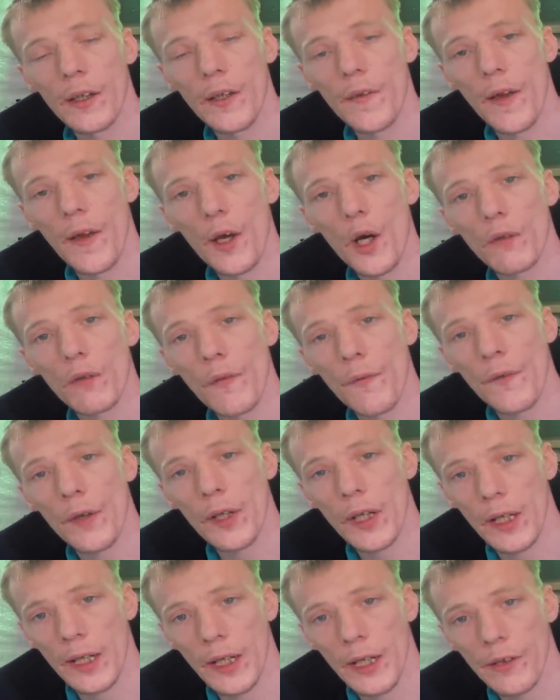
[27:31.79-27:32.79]
They are
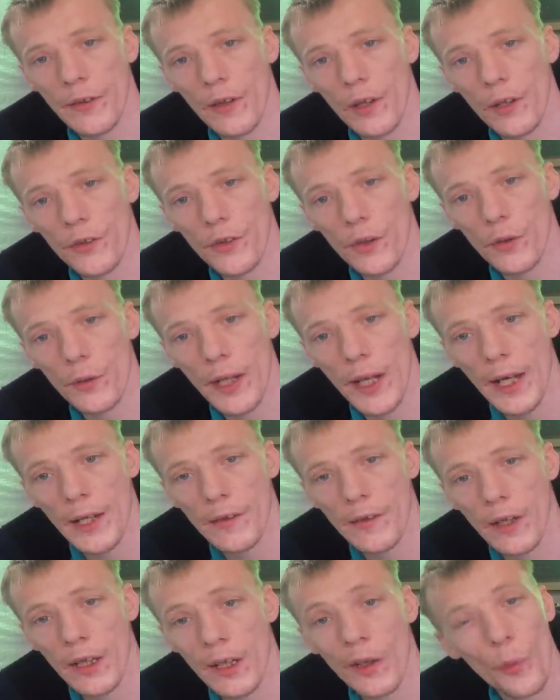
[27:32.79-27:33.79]
affiliate links and I do get
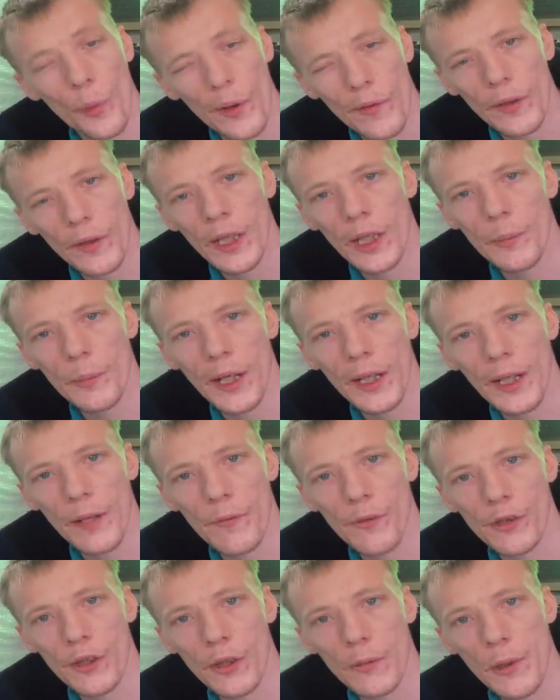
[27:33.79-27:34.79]
a little bit of a kickback
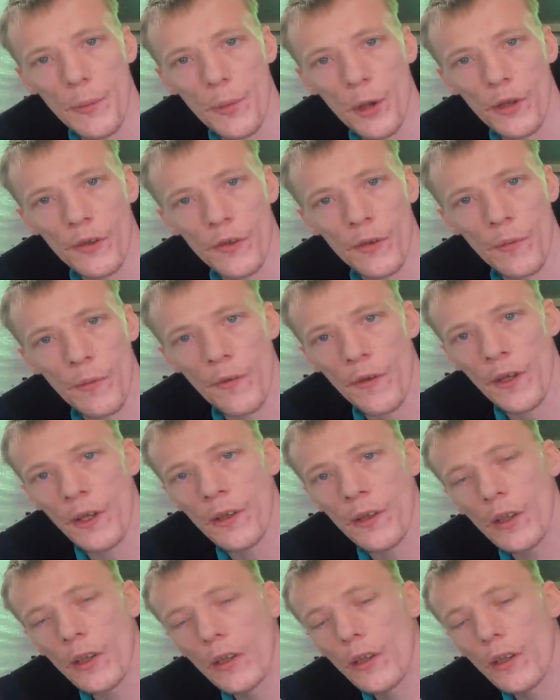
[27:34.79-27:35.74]
every time you buy something